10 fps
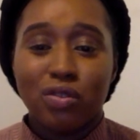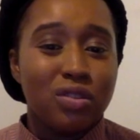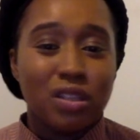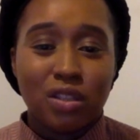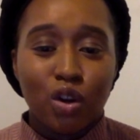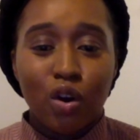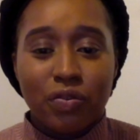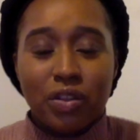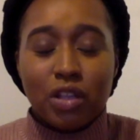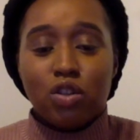there's a lot of
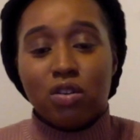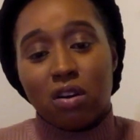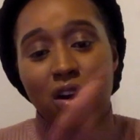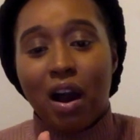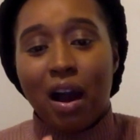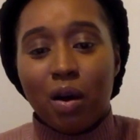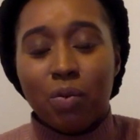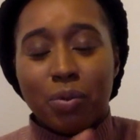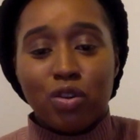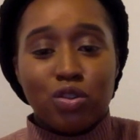things you can cut out
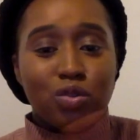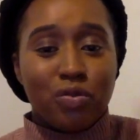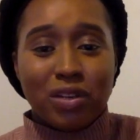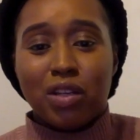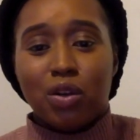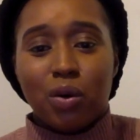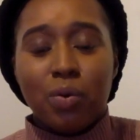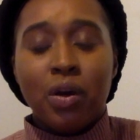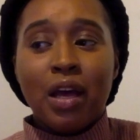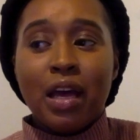because you already know.
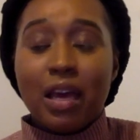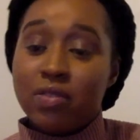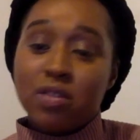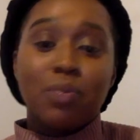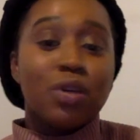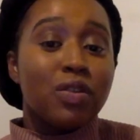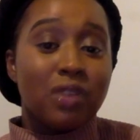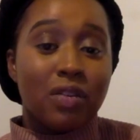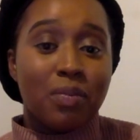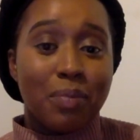If it's somebody you've
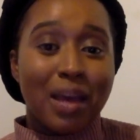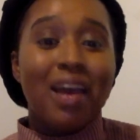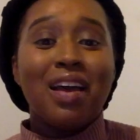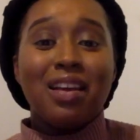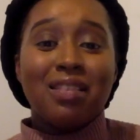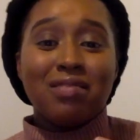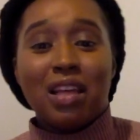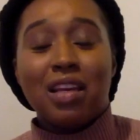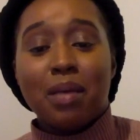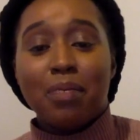never met,
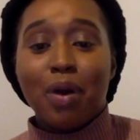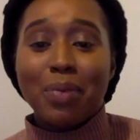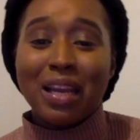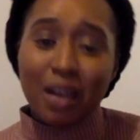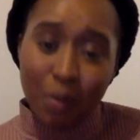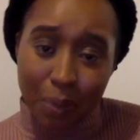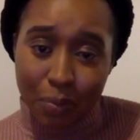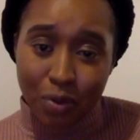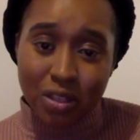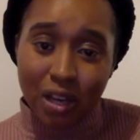then it might be a little bit
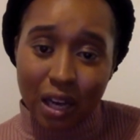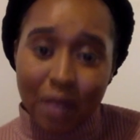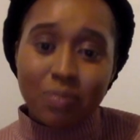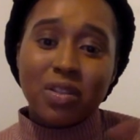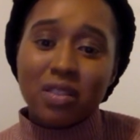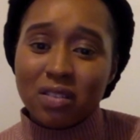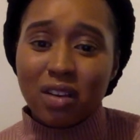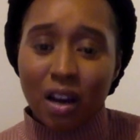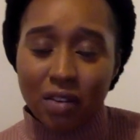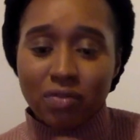more time to
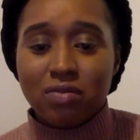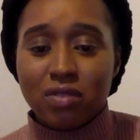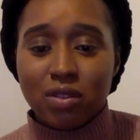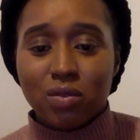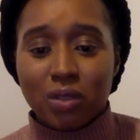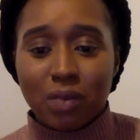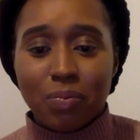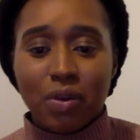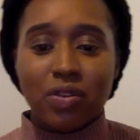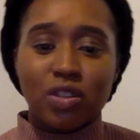kind of do a
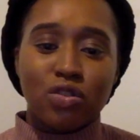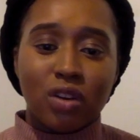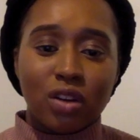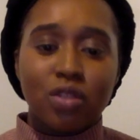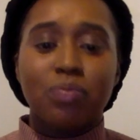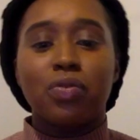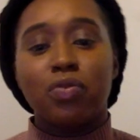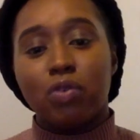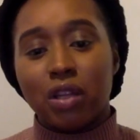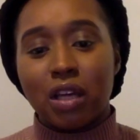bit of introduction
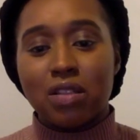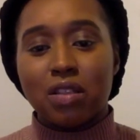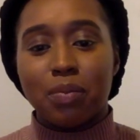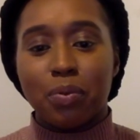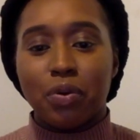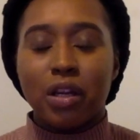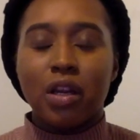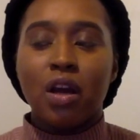before you get to the point.